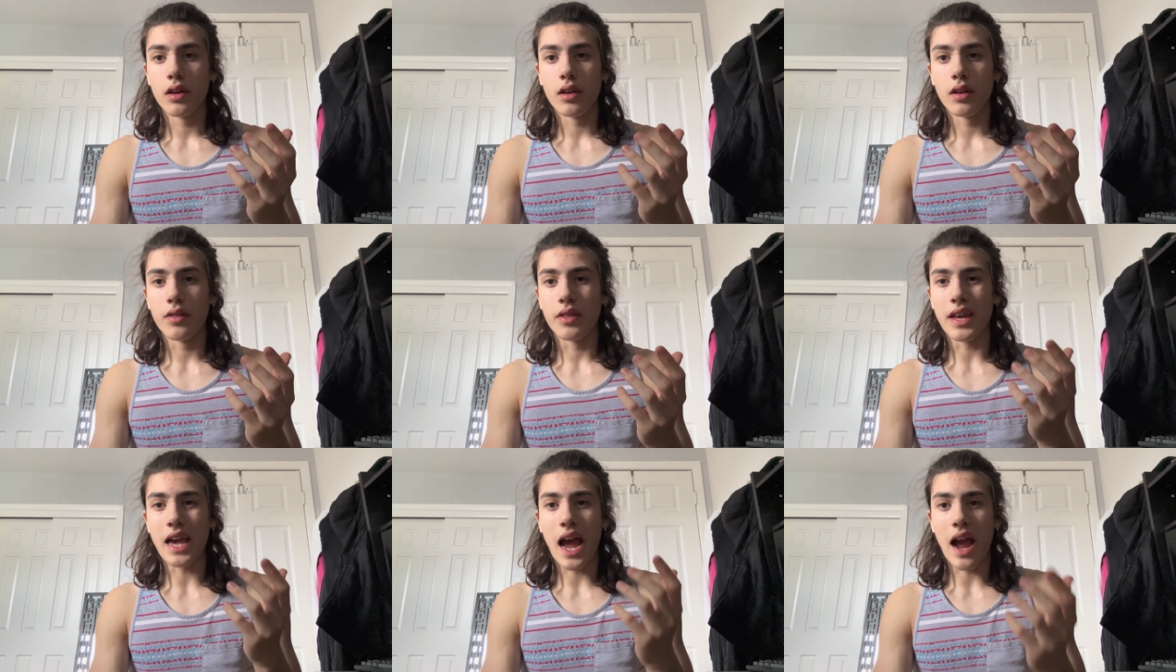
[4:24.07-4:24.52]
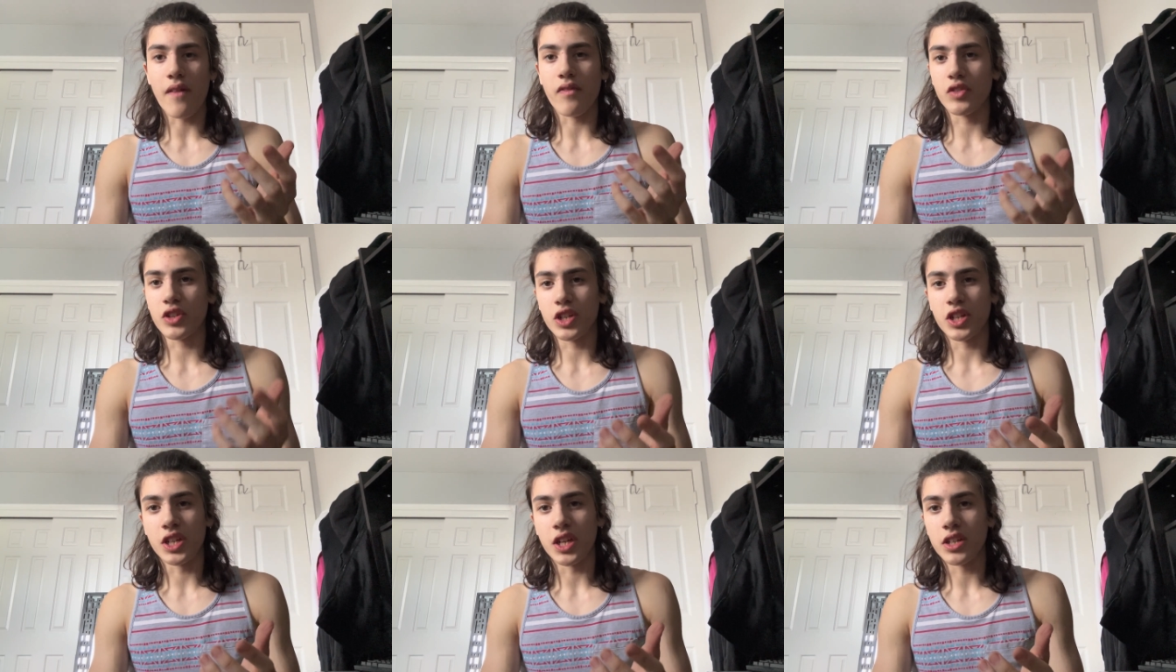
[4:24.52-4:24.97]
the
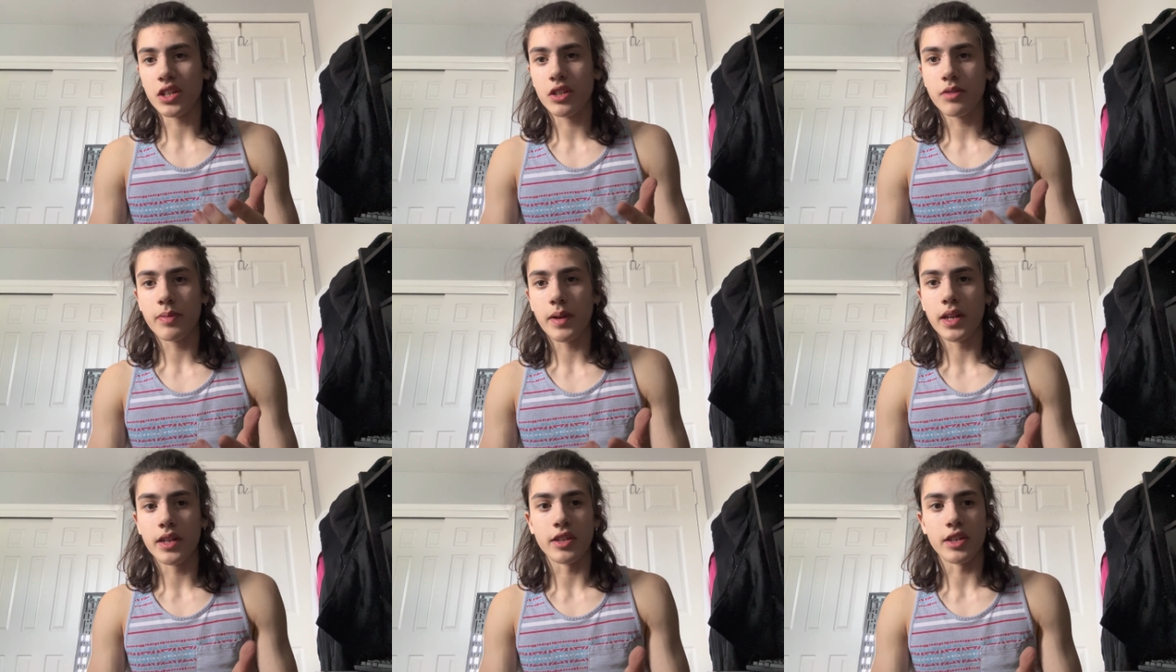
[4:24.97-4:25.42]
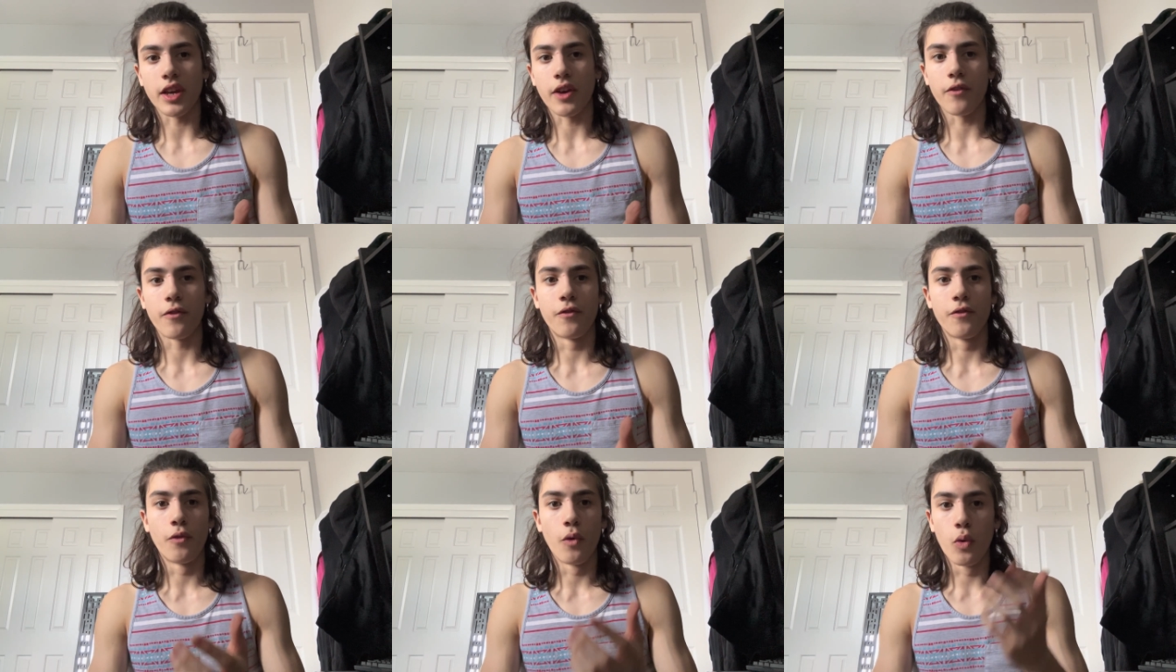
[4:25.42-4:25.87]
average attention span is like
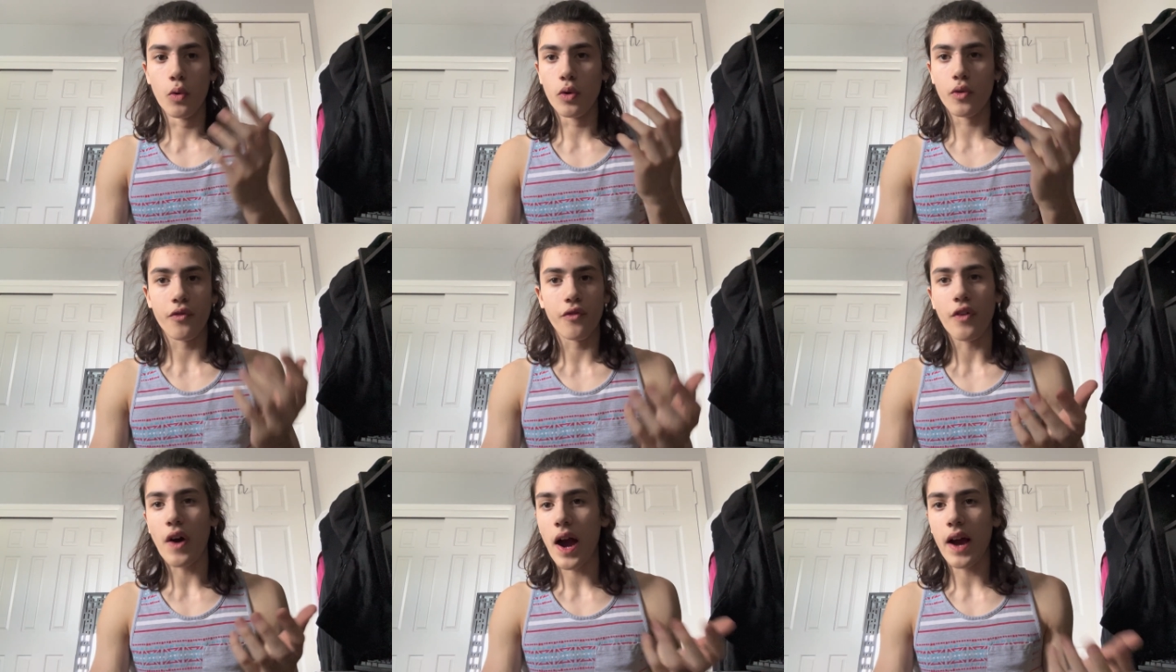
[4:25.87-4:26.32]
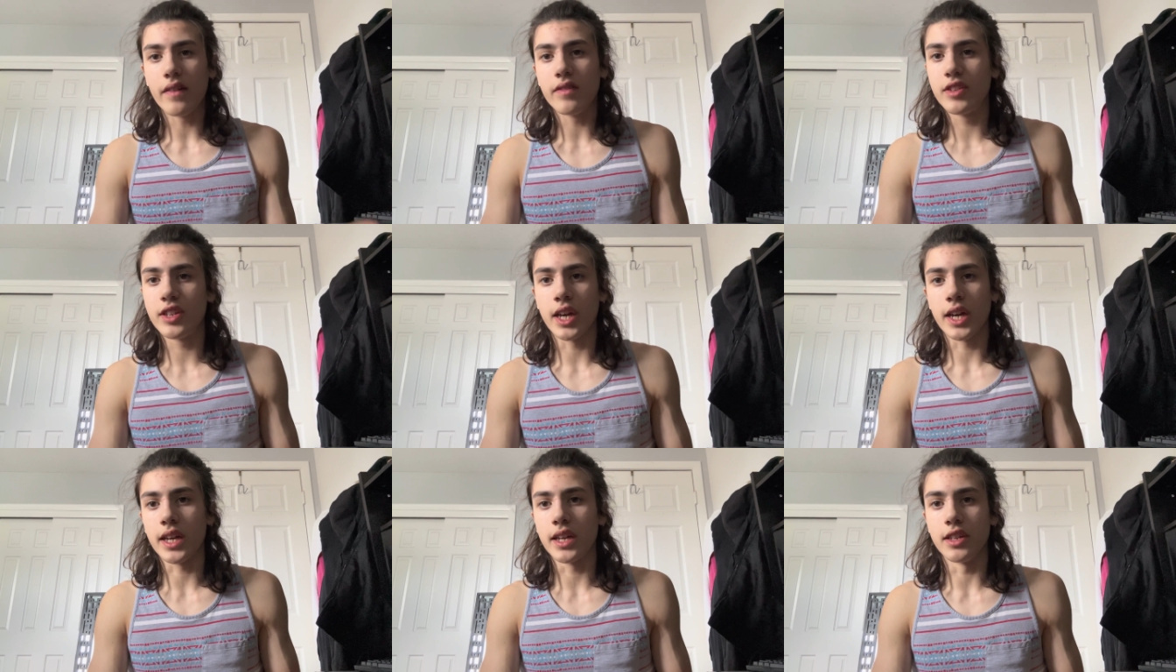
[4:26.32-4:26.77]
four or five
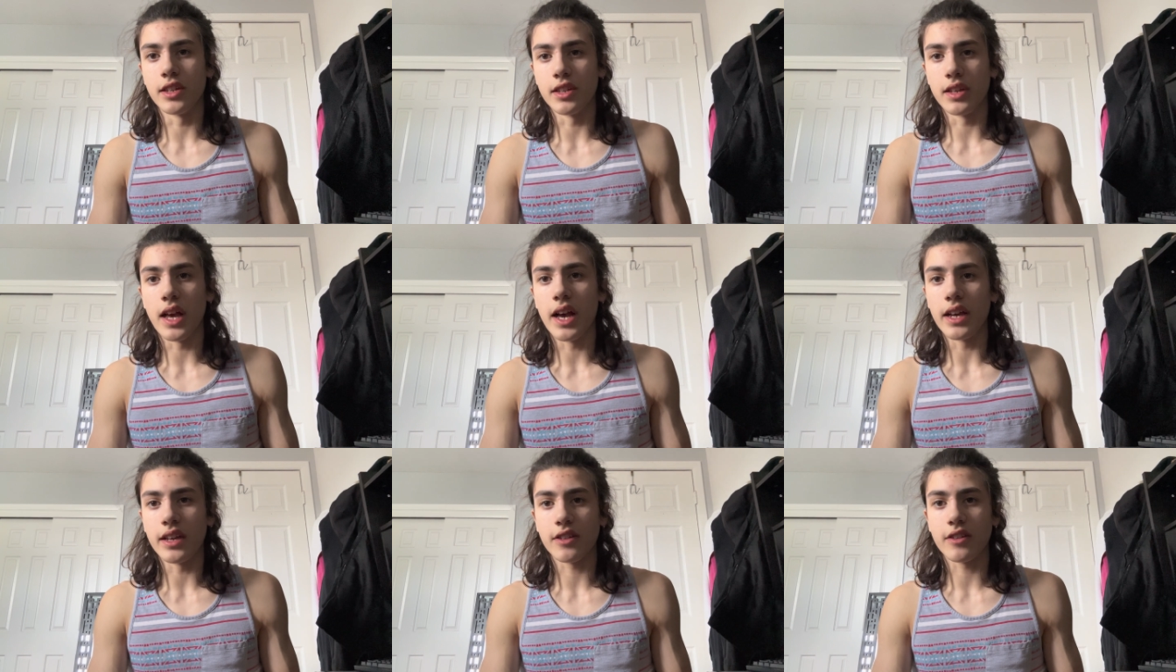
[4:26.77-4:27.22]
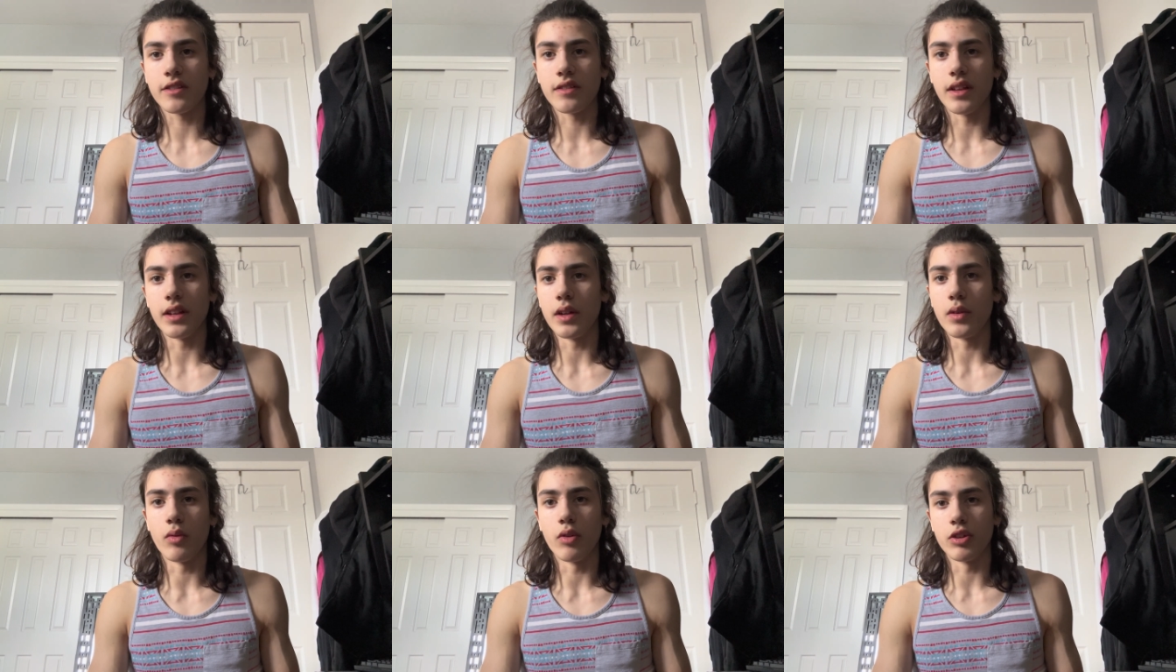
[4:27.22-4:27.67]
seconds less
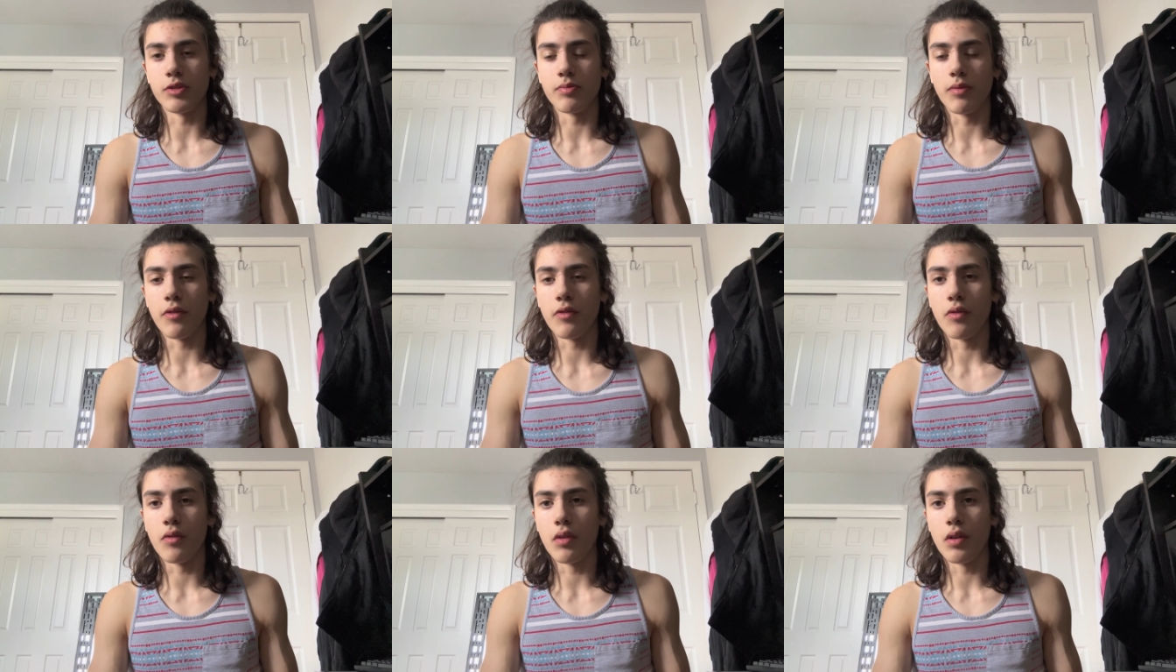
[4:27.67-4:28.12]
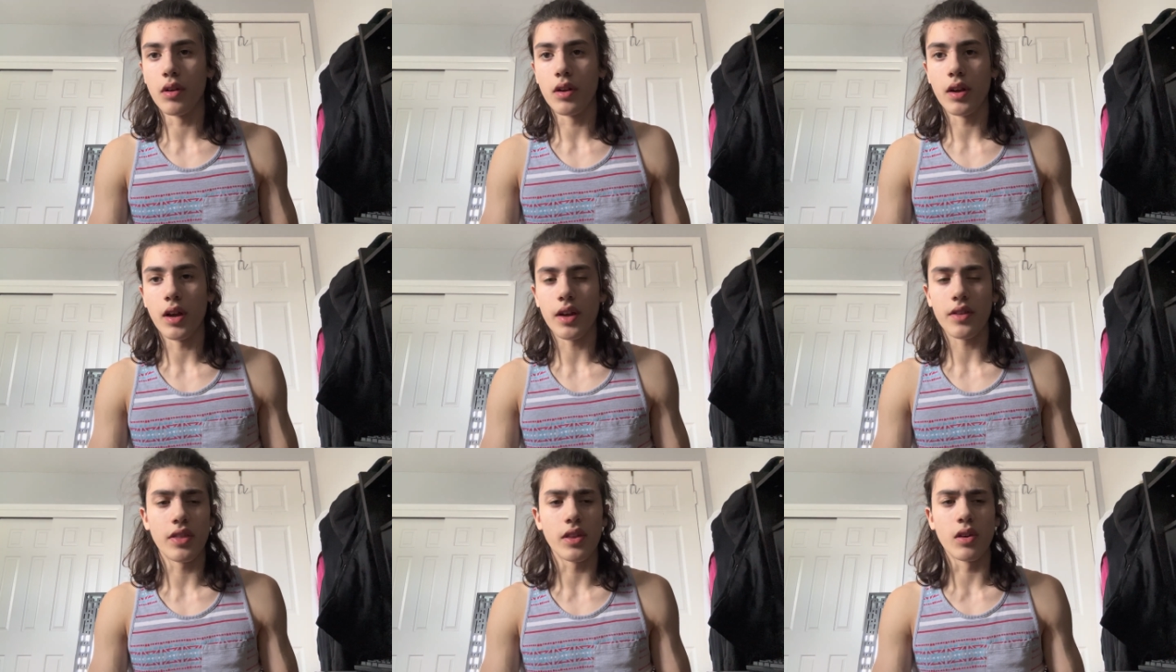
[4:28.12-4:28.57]
than it was before.
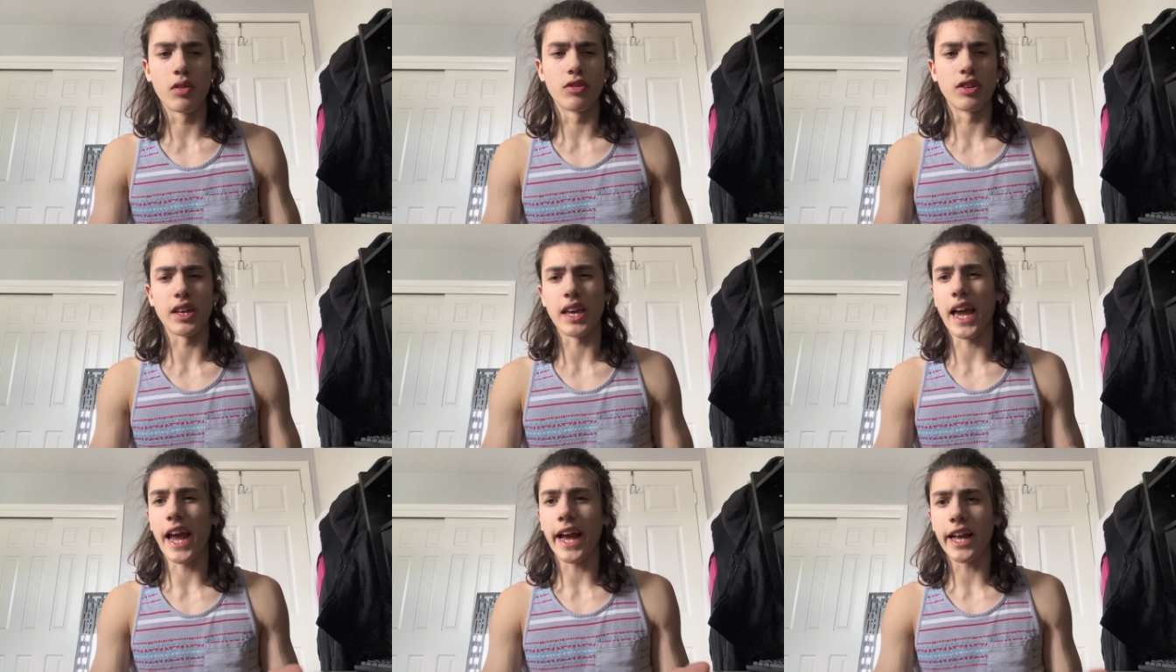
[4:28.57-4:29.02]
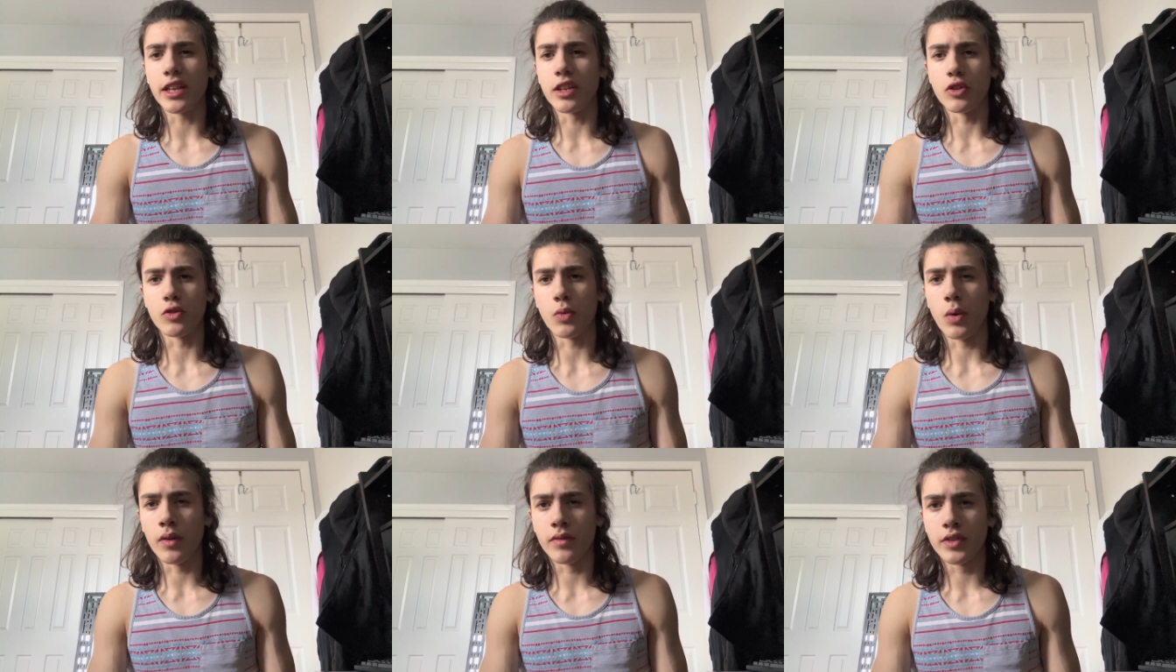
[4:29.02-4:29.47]
I think it was like eight to
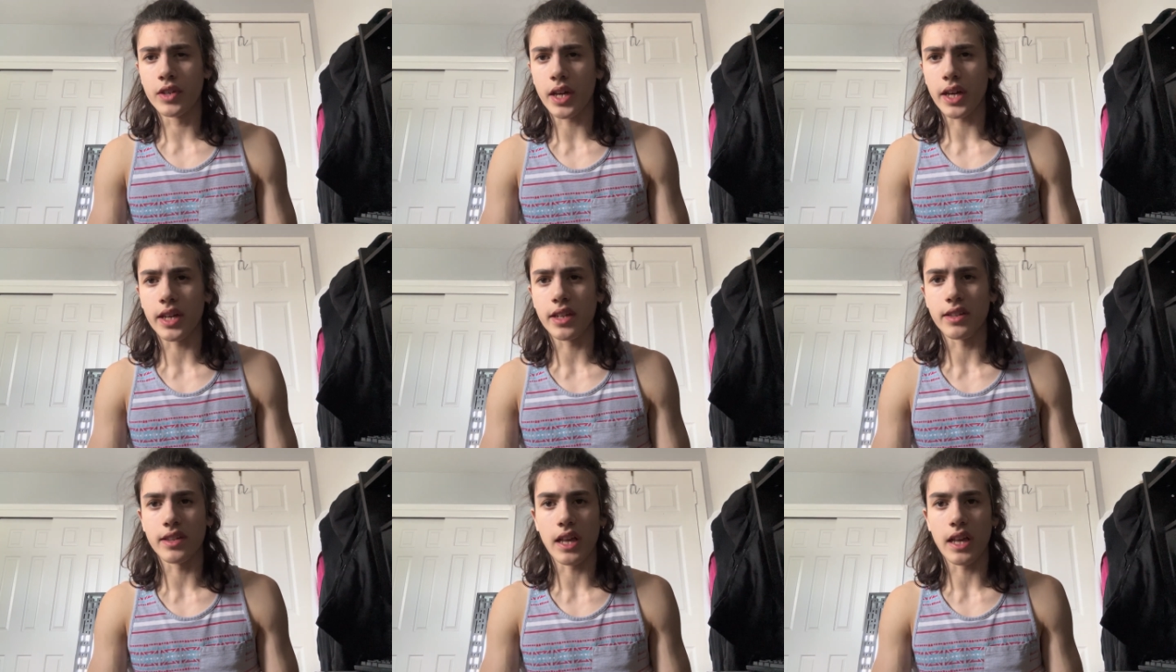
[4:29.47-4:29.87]
12 seconds.